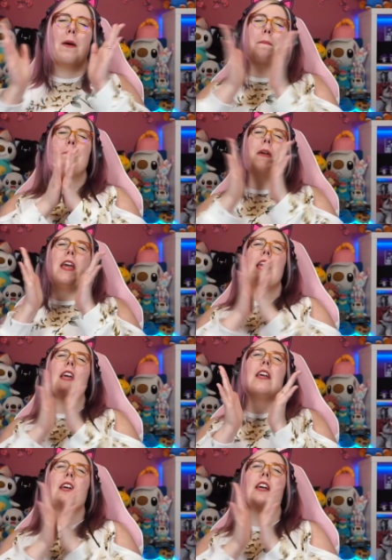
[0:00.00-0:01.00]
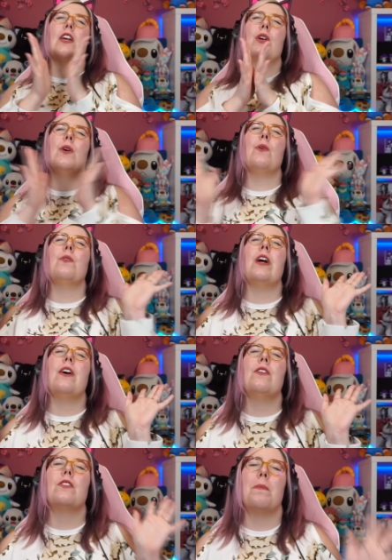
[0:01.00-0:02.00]
big
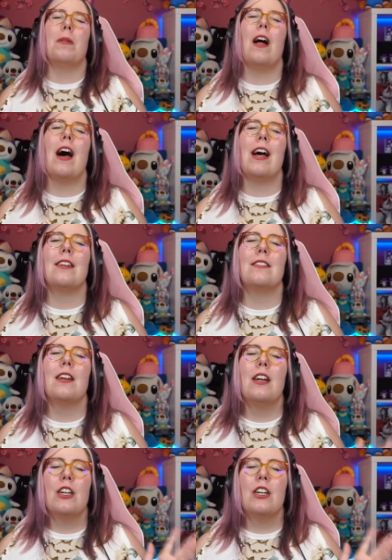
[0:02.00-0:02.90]
kudos, applause